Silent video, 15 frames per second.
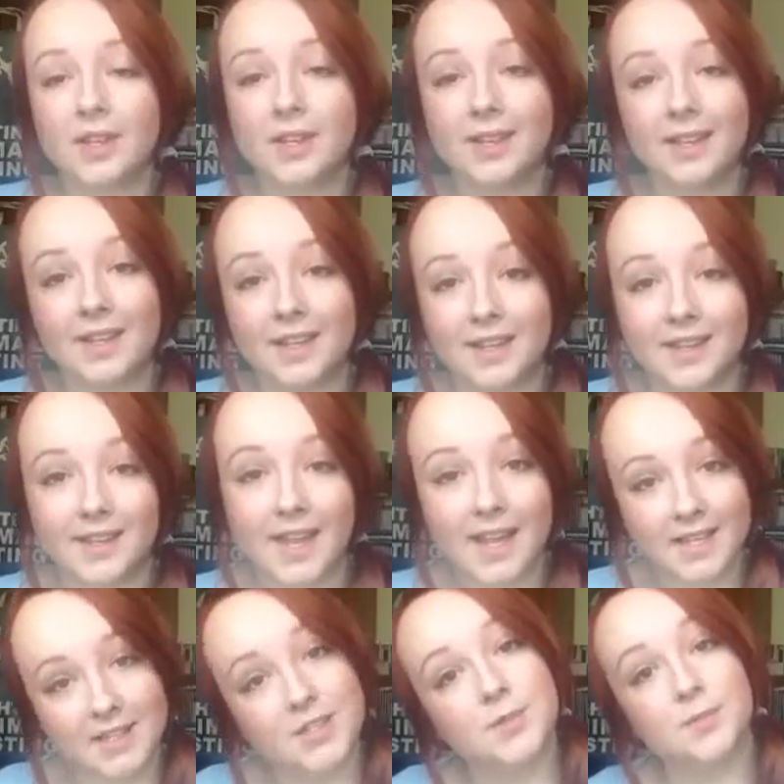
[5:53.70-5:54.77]
The
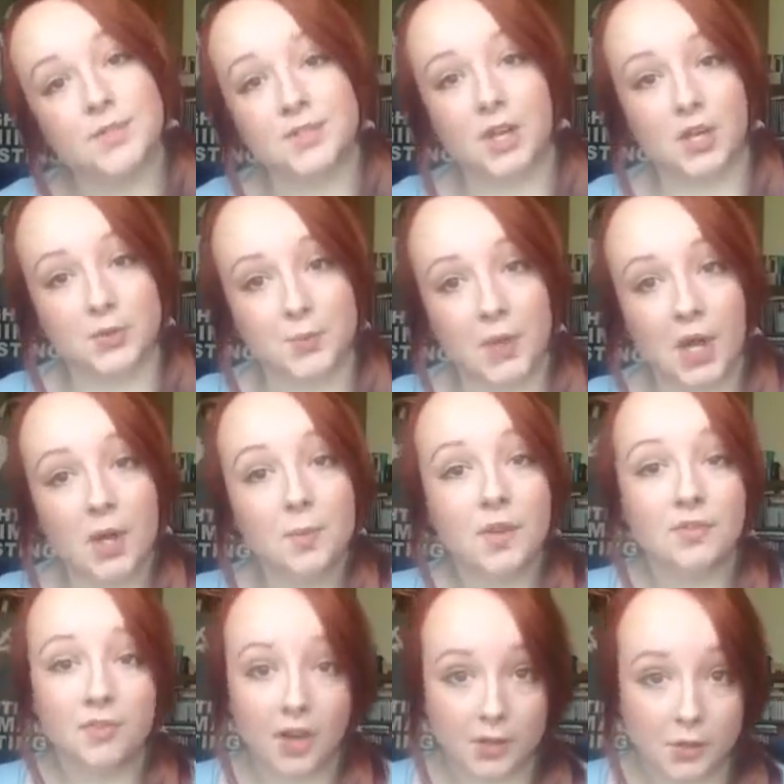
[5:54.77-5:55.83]
next massage bar, my
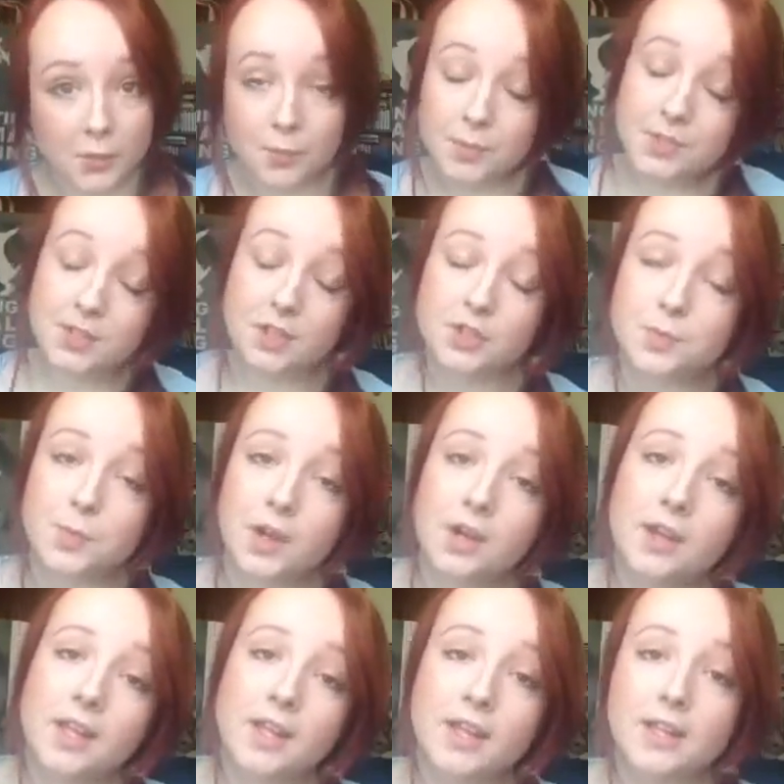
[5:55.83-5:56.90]
final massage
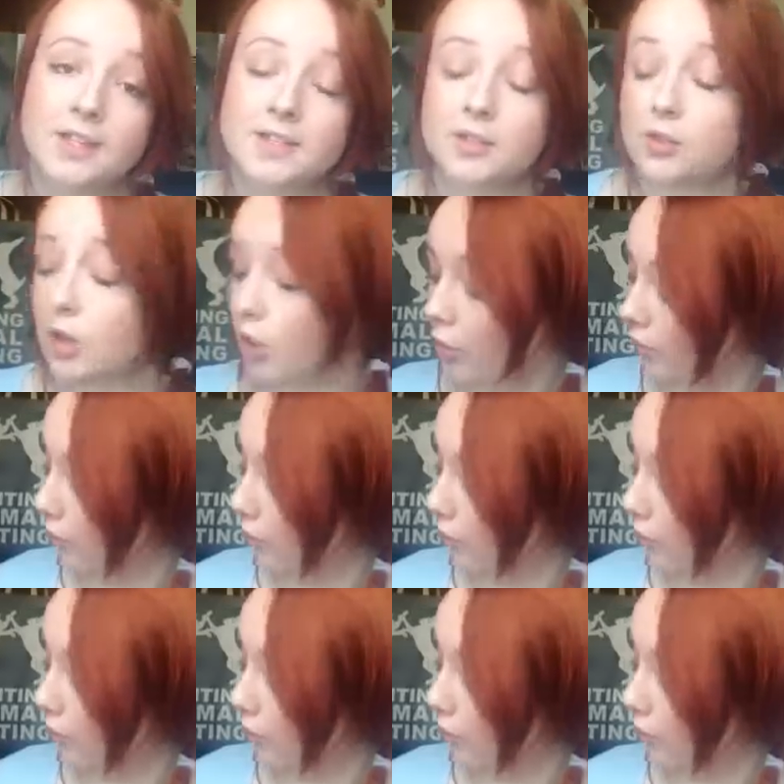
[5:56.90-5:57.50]
bar, is not